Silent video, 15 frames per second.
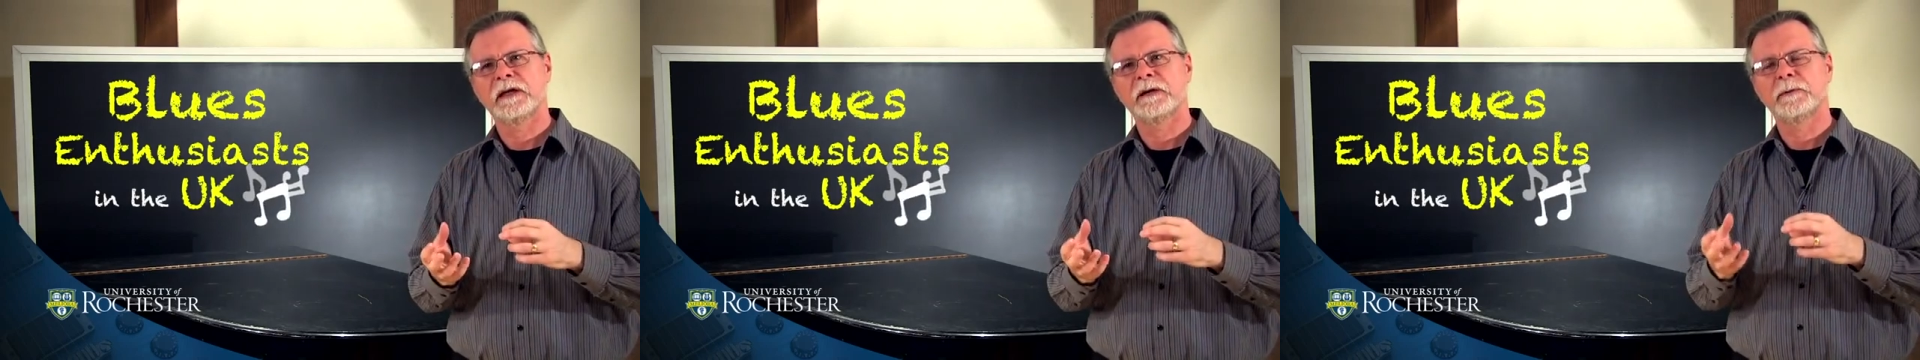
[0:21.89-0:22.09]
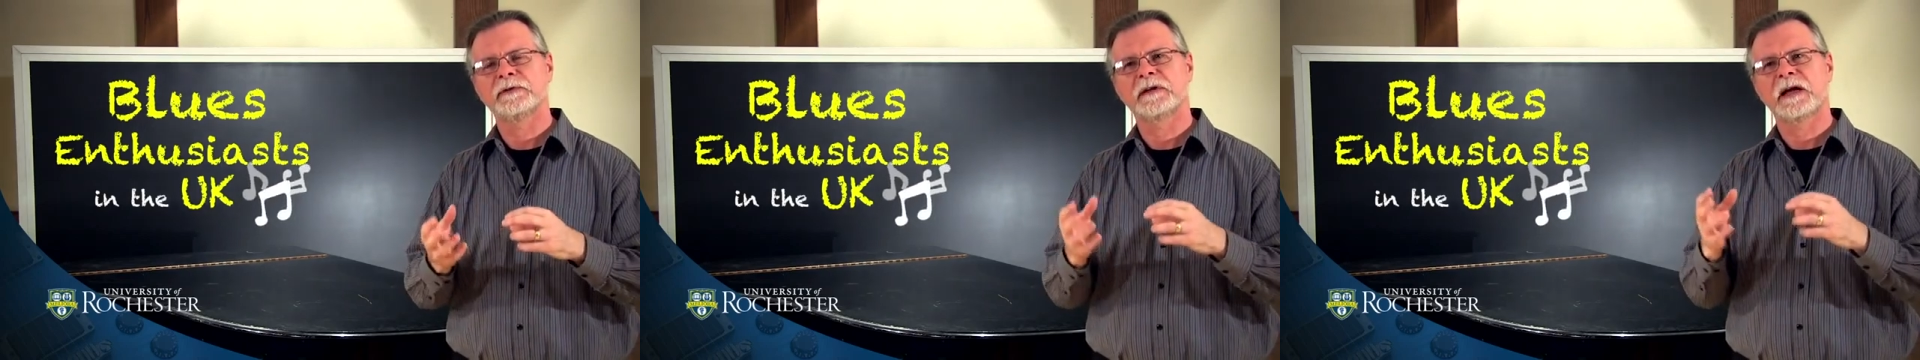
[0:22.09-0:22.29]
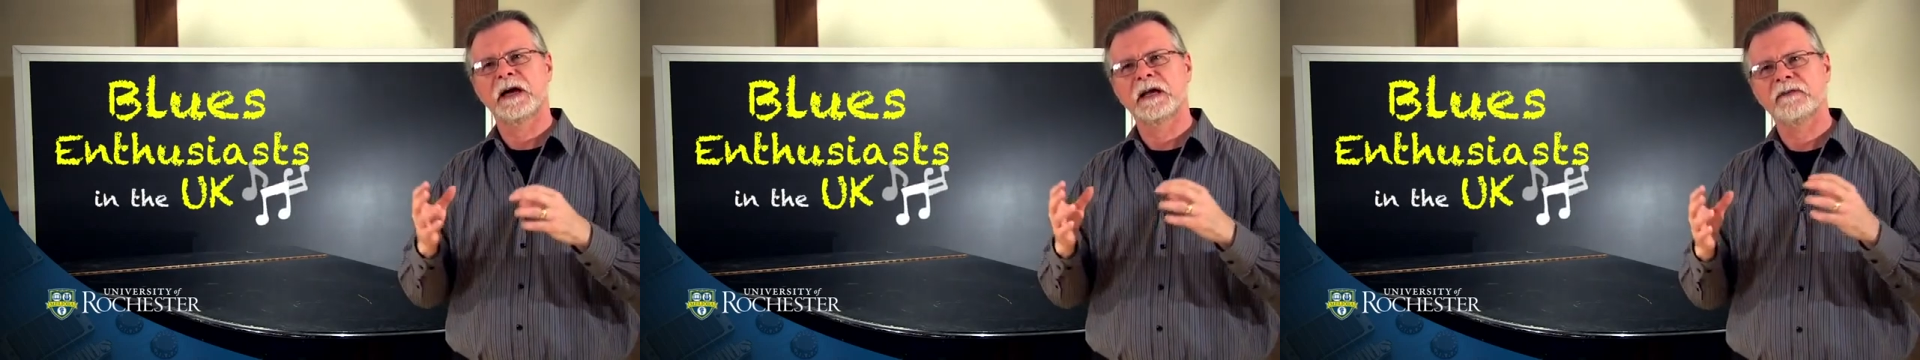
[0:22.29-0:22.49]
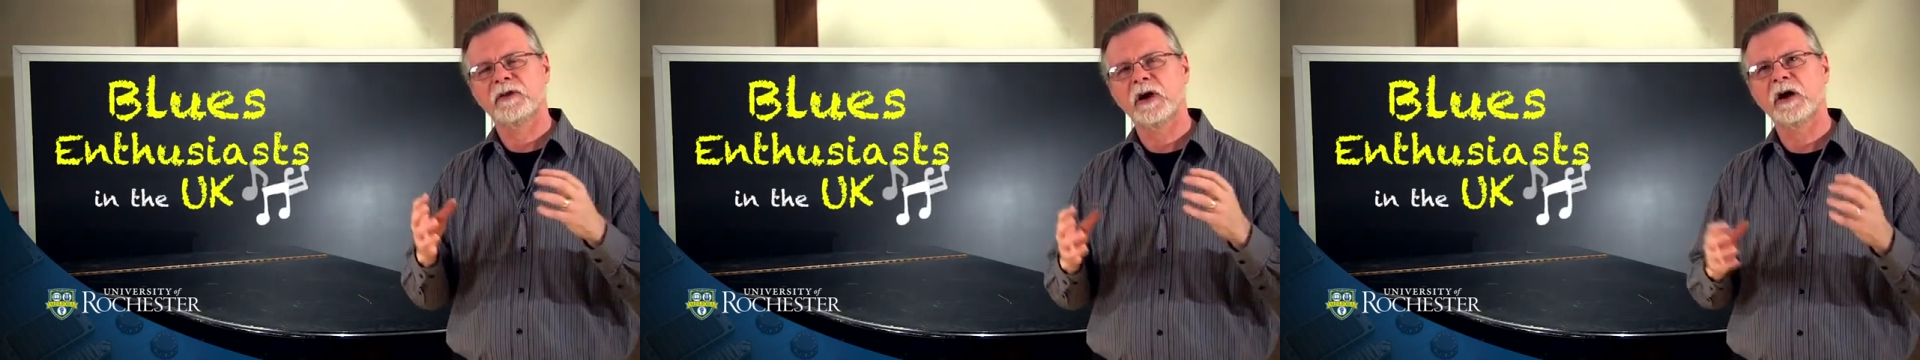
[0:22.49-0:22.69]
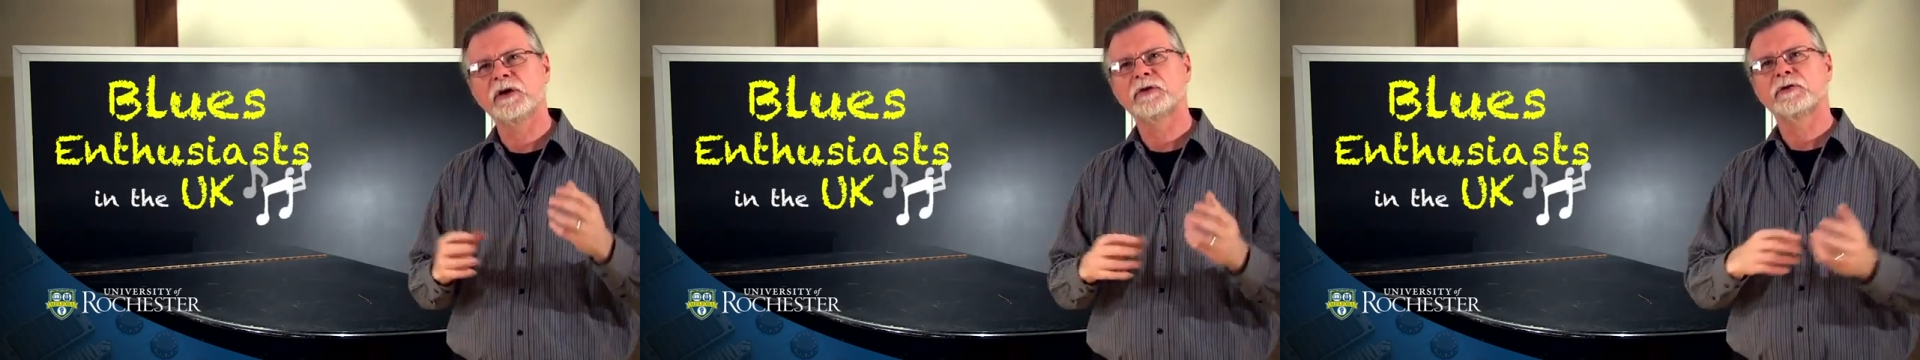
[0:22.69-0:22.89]
It was a kind of
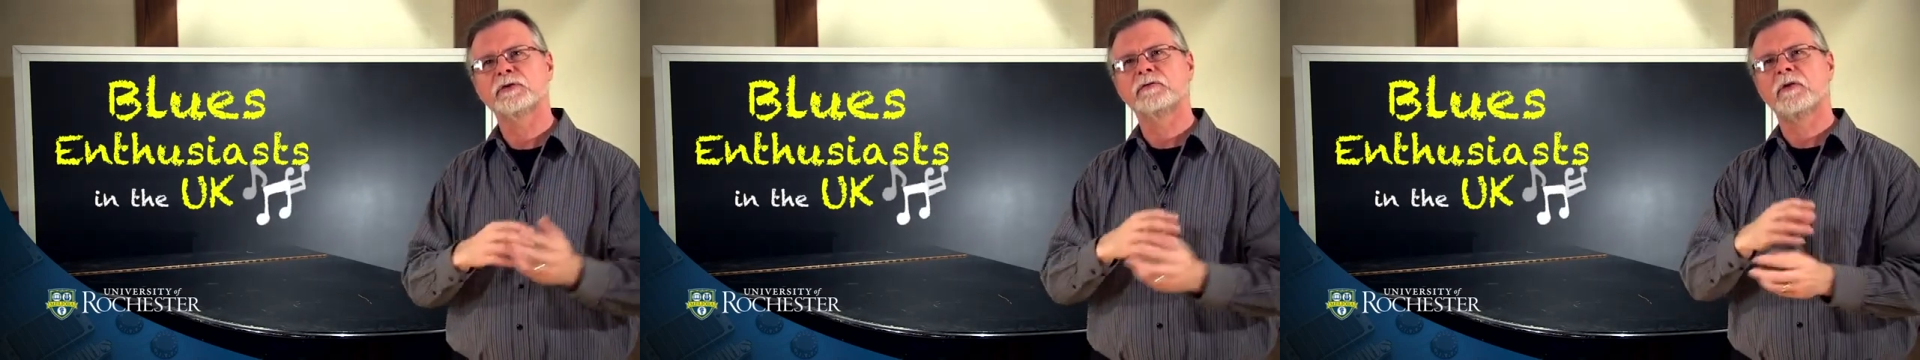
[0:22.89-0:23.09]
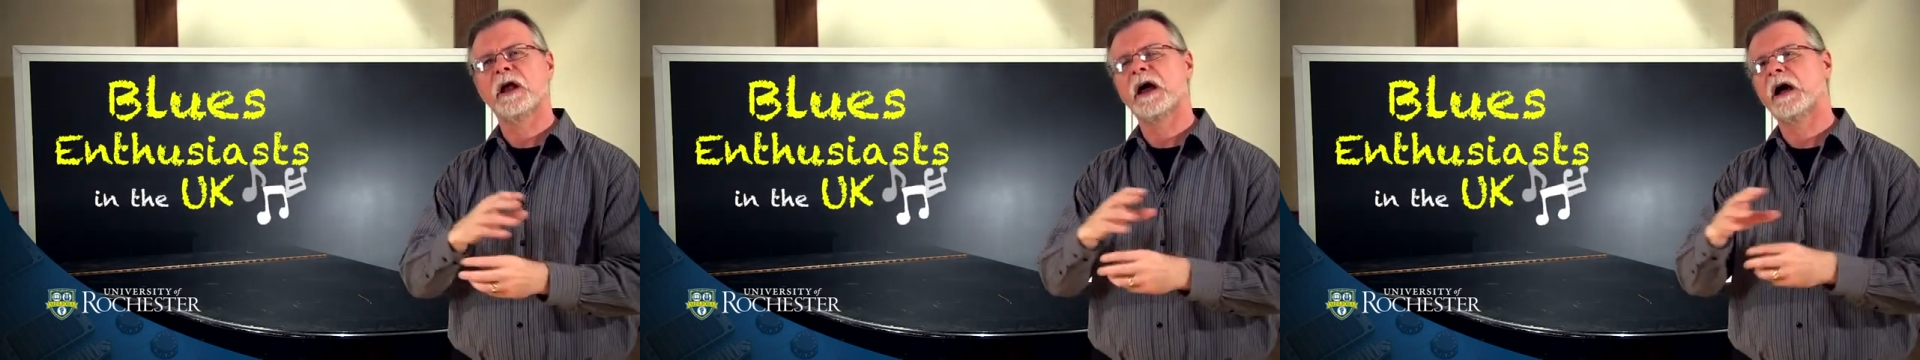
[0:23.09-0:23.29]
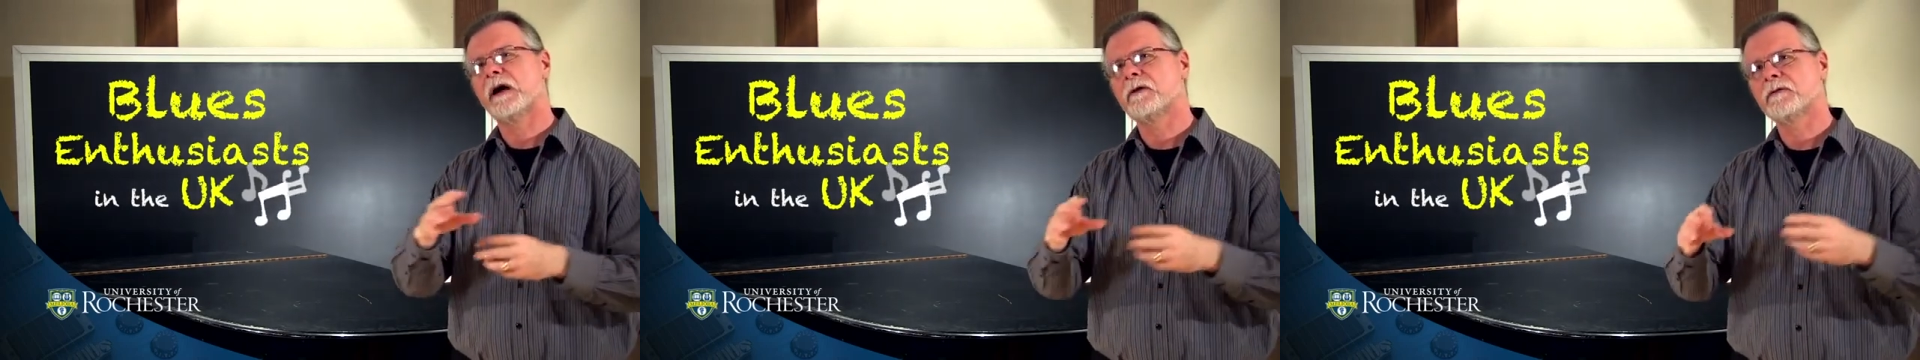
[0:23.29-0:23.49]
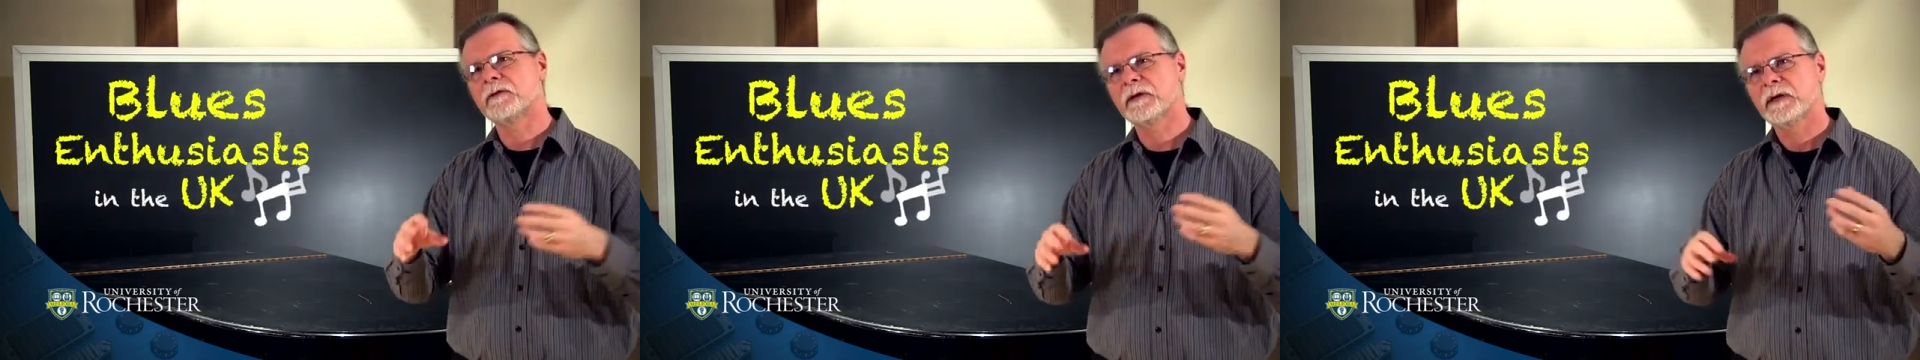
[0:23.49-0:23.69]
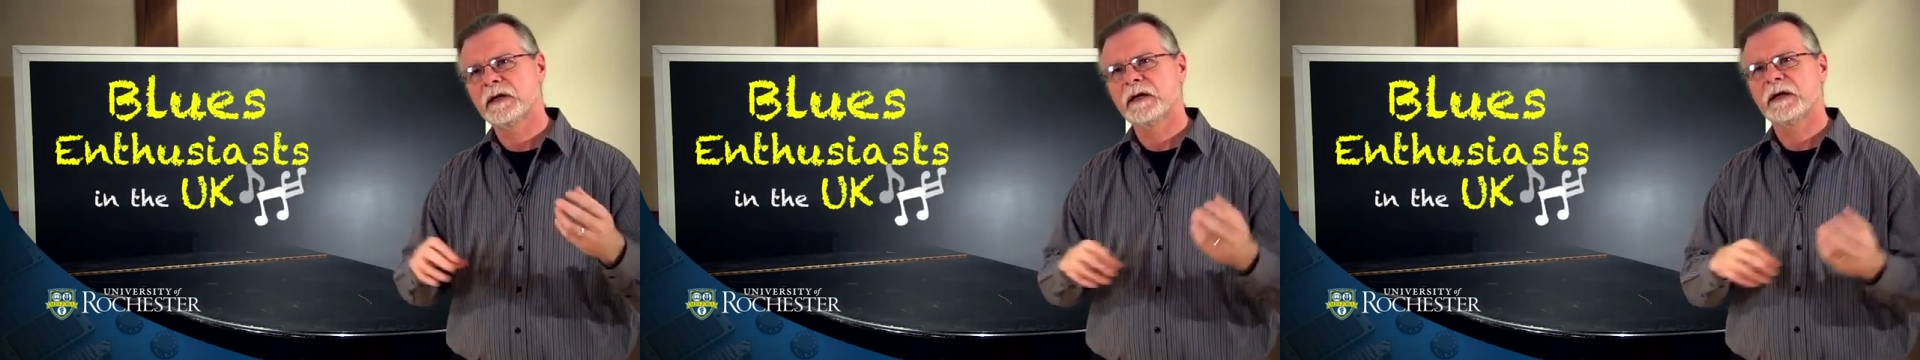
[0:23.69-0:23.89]
an underground